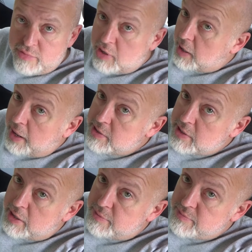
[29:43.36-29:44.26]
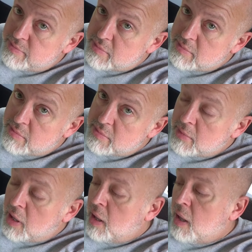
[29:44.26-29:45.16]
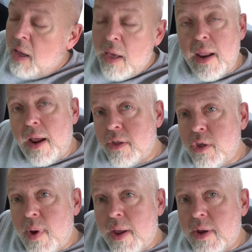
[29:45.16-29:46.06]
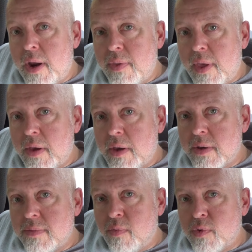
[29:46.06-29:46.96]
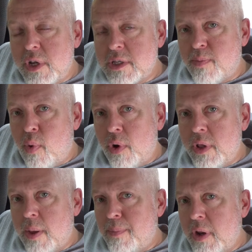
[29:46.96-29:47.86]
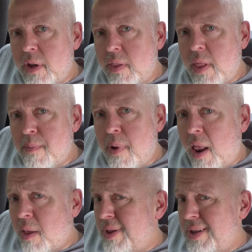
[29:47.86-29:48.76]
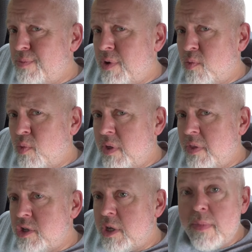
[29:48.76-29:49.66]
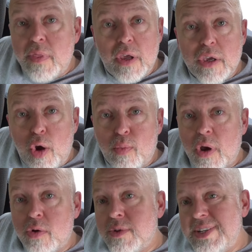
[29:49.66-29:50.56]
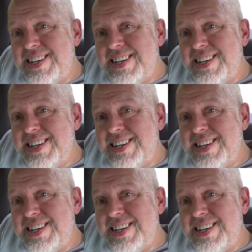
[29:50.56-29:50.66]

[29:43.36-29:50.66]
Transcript: that's all I gotta say. Now, to you out there that uh, was disappointed I put it in that Apollo, but I didn't put one in the Jeep, there you go, bro.